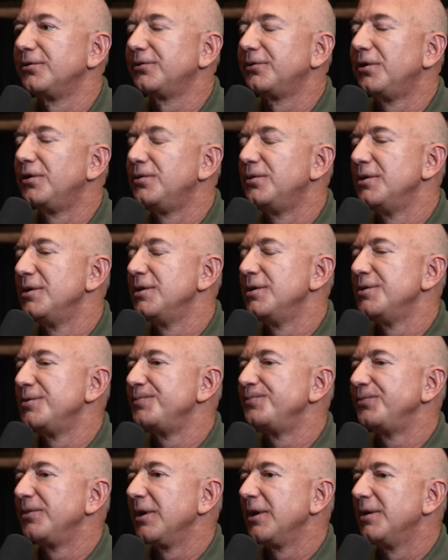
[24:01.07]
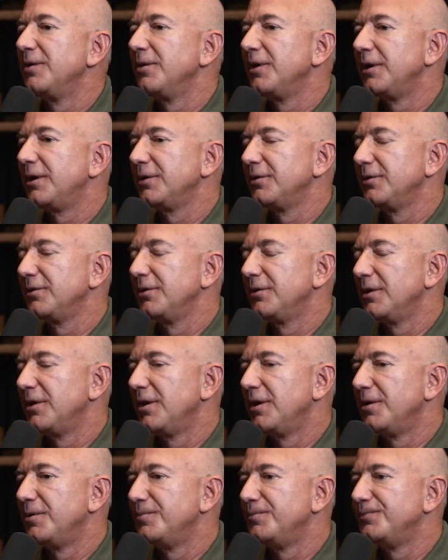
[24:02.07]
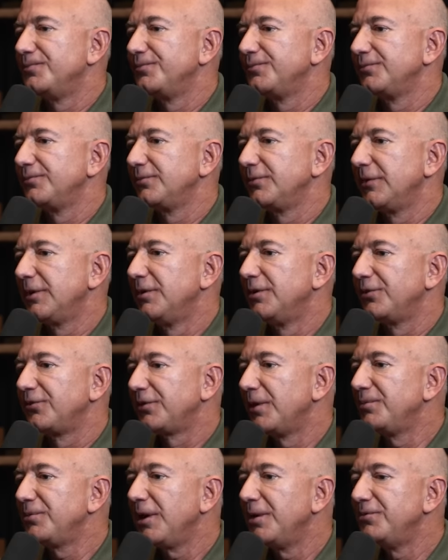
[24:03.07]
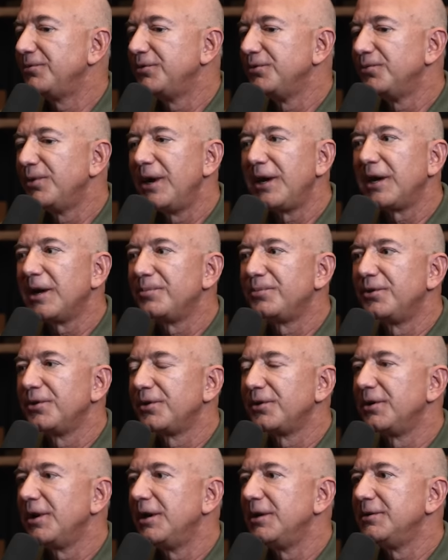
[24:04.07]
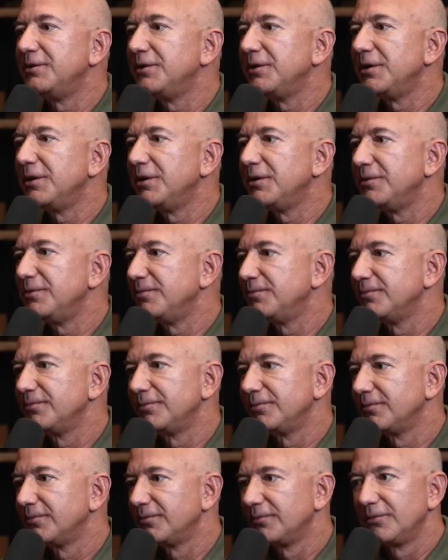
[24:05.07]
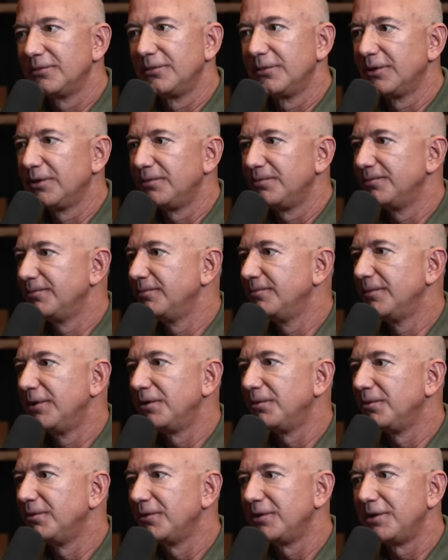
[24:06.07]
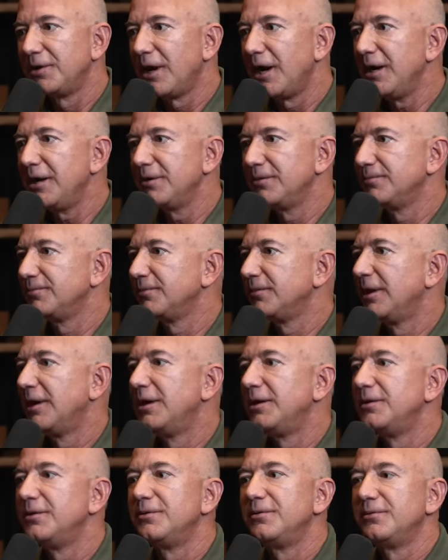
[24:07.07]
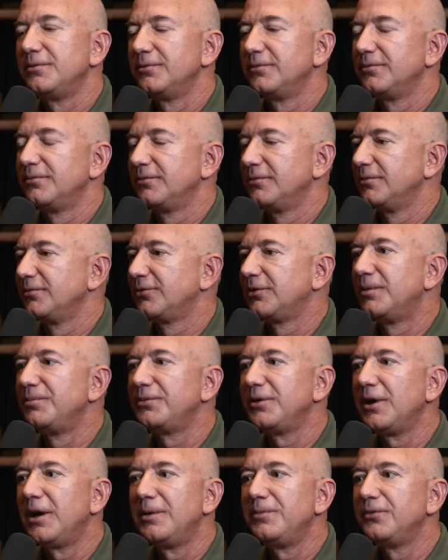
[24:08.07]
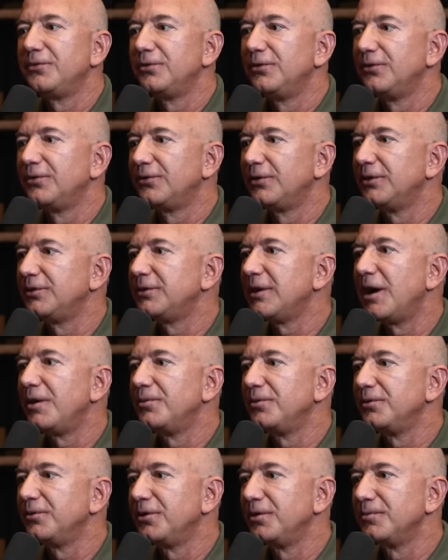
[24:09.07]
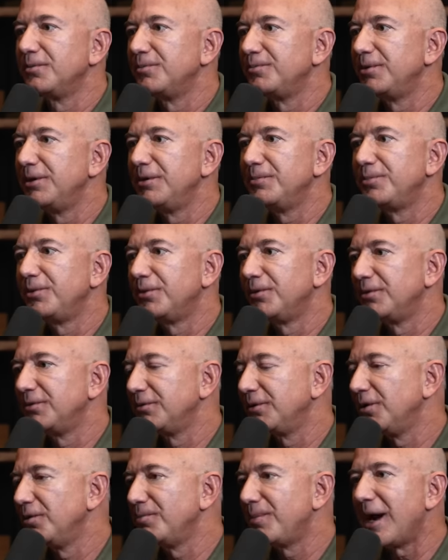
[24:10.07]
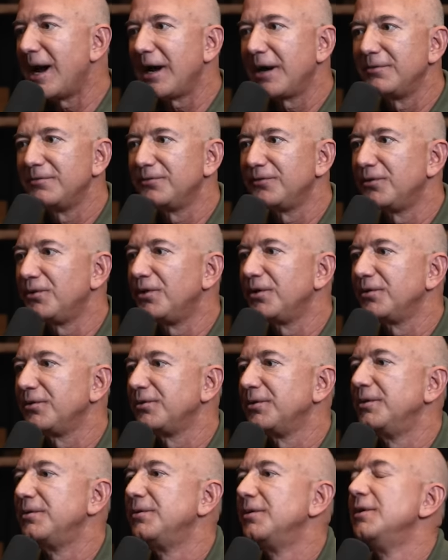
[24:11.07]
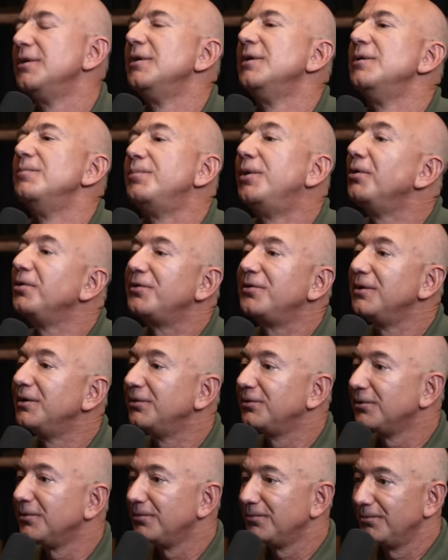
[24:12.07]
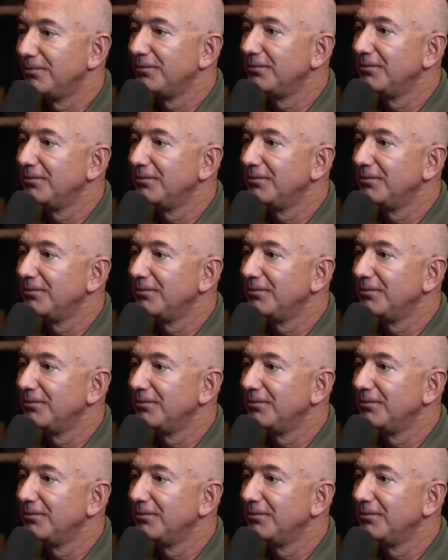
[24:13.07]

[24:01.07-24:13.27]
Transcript: So, like, you know, sometimes you wake up with an idea in the middle of the night, and sometimes you sit down with a group of people and go back and forth, and both things are